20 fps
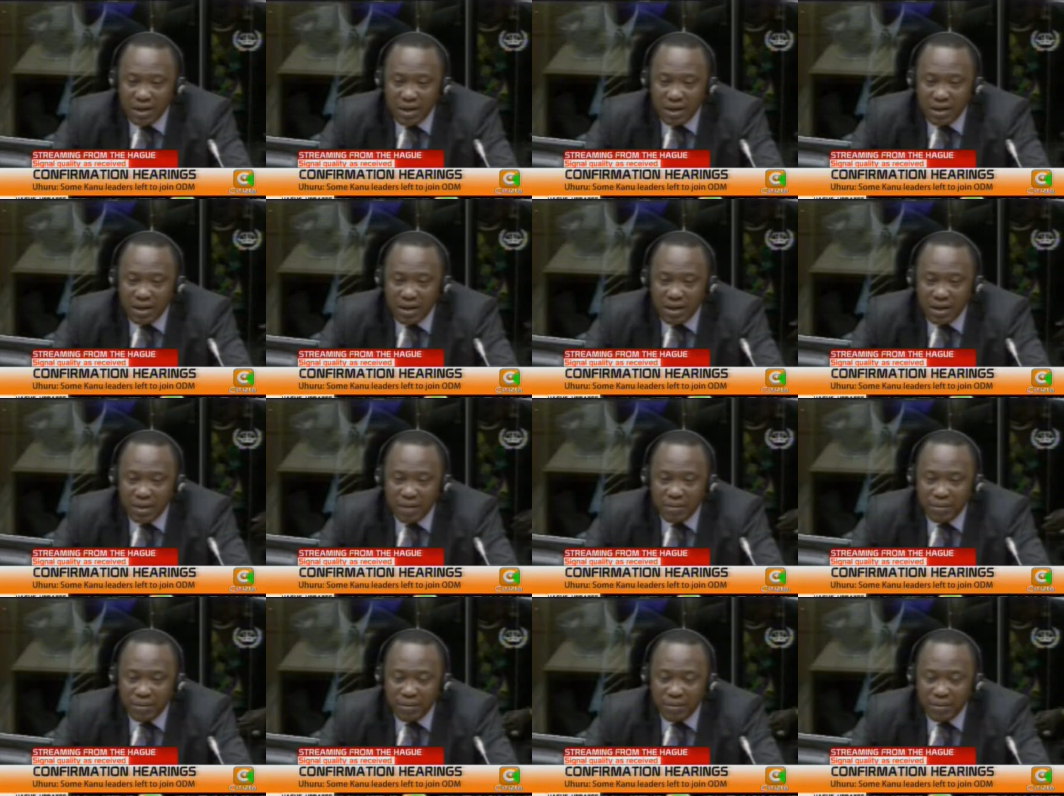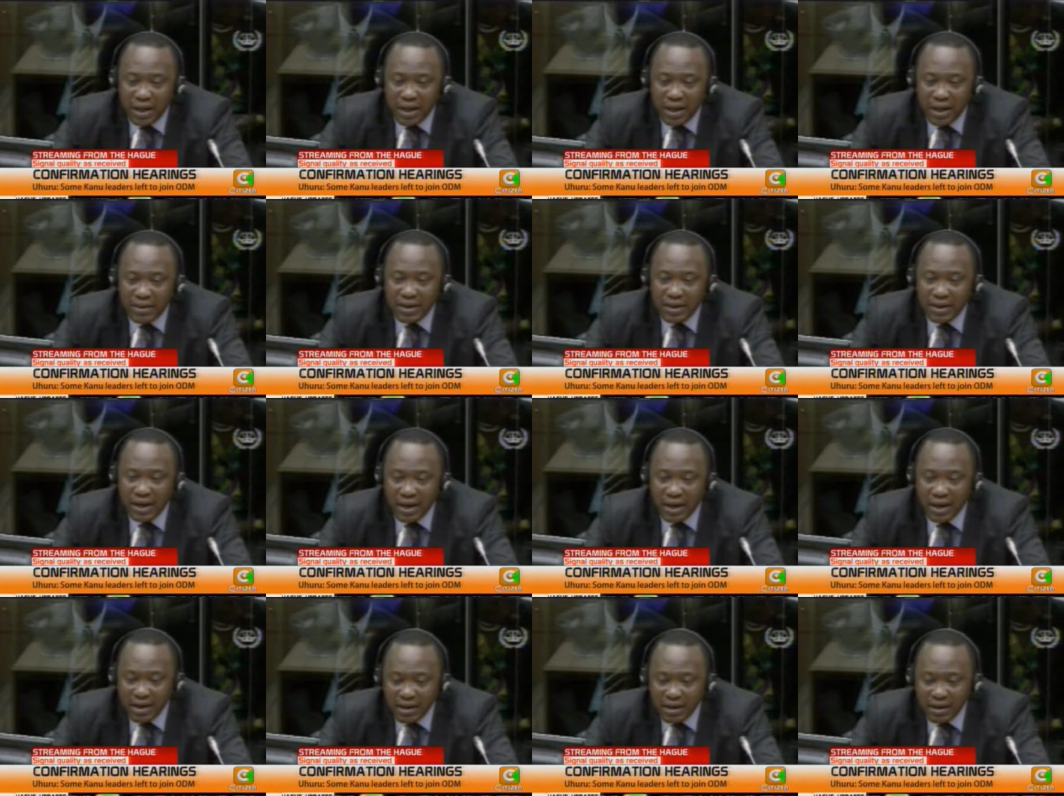at
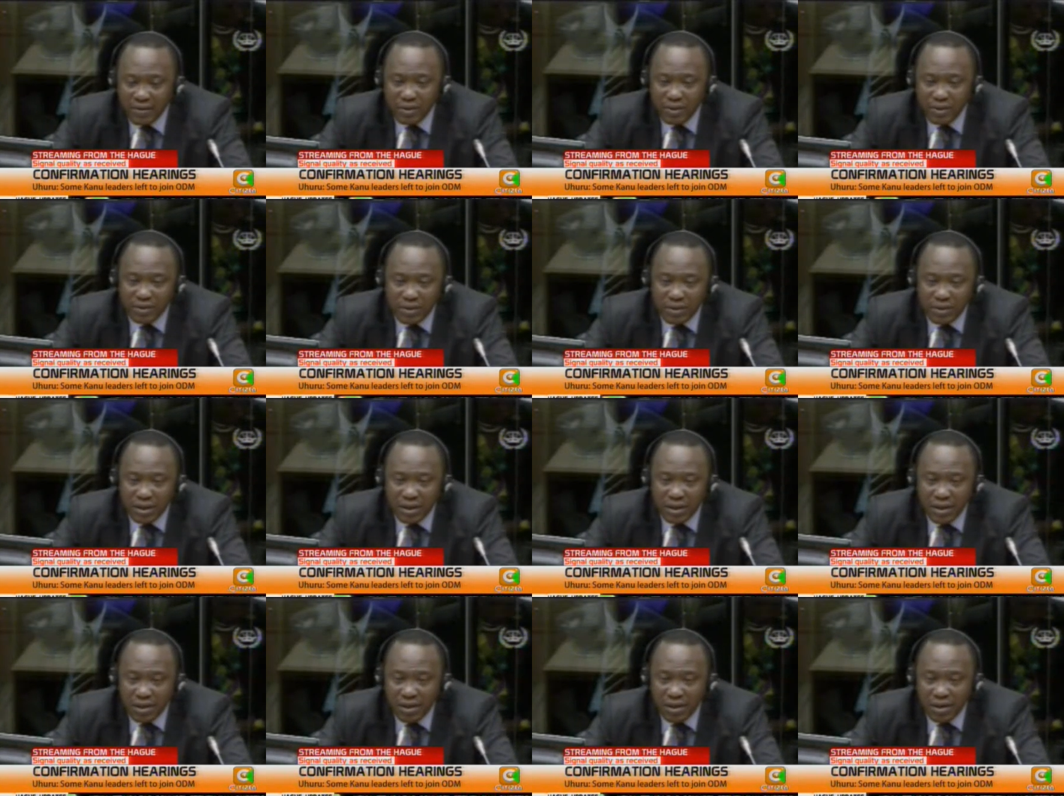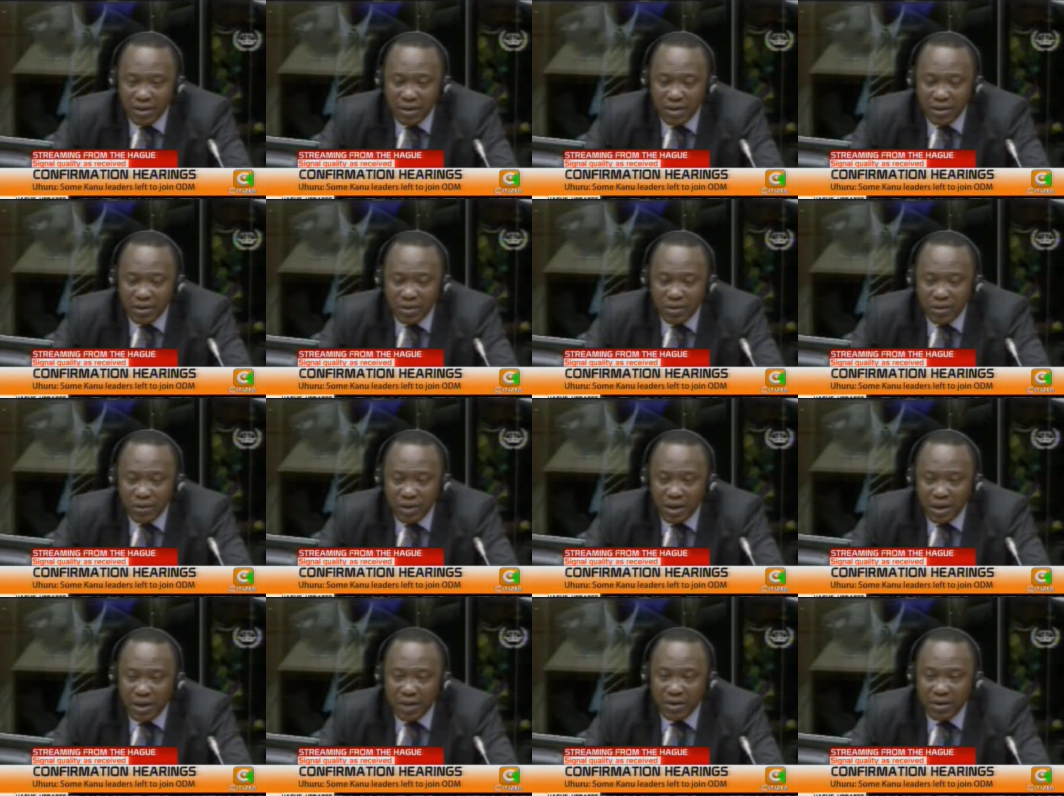the NEC level,
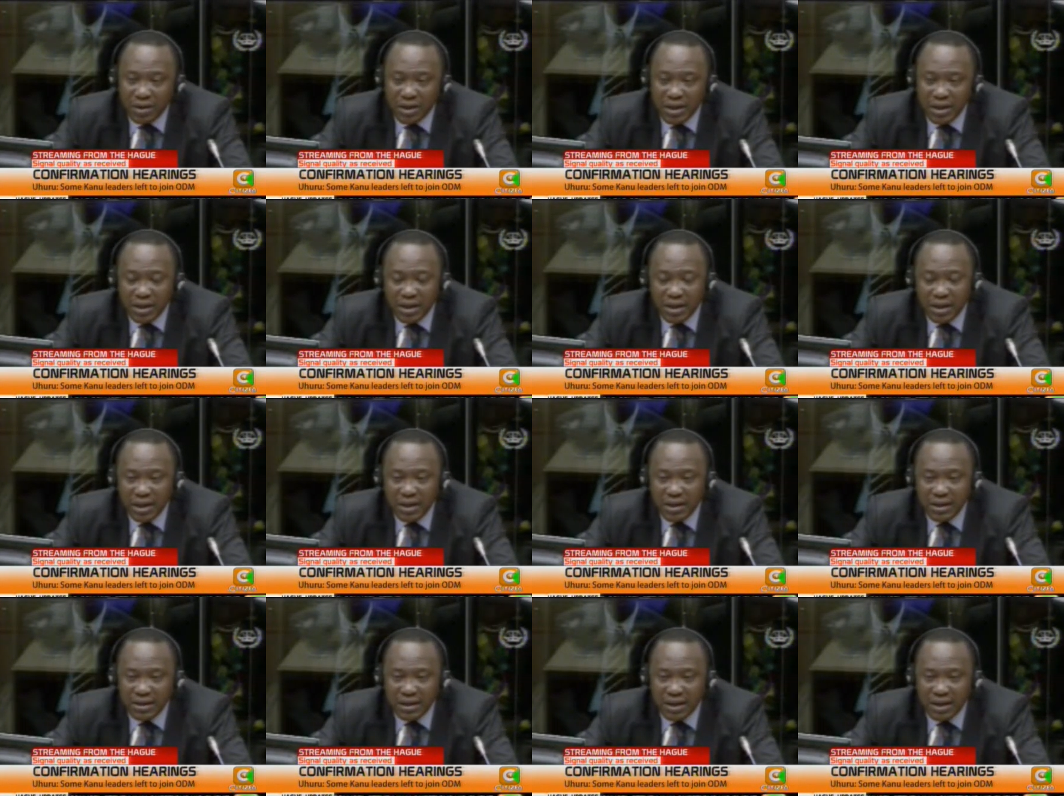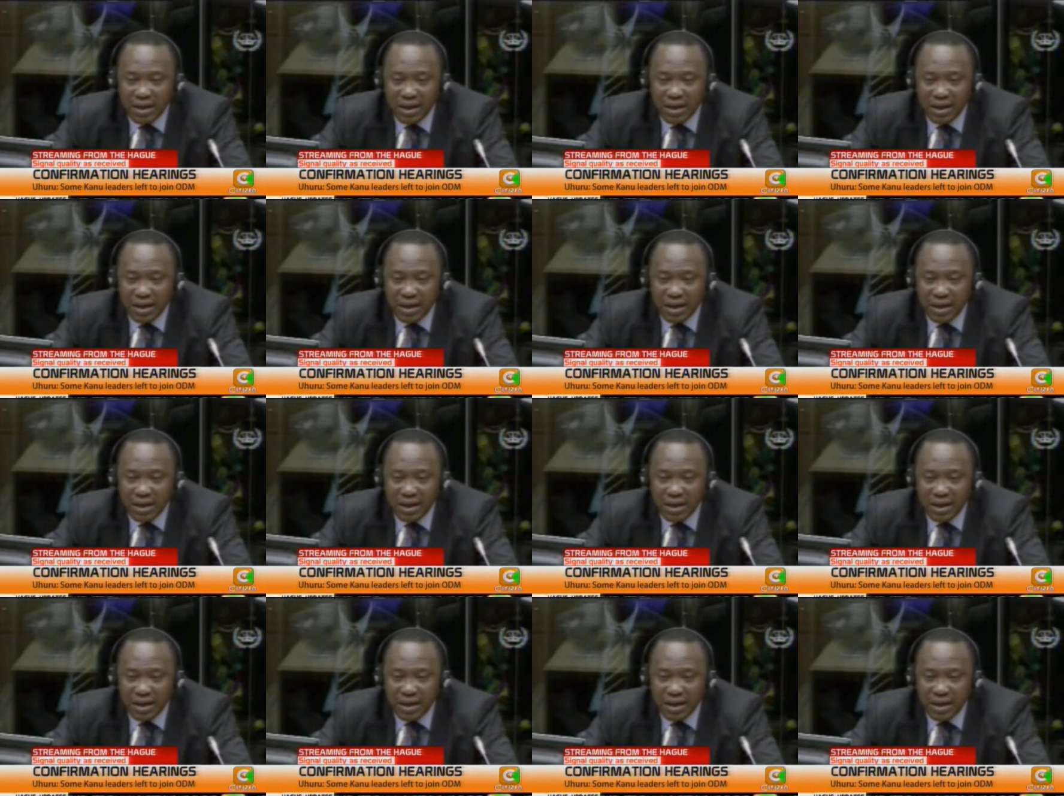we agreed that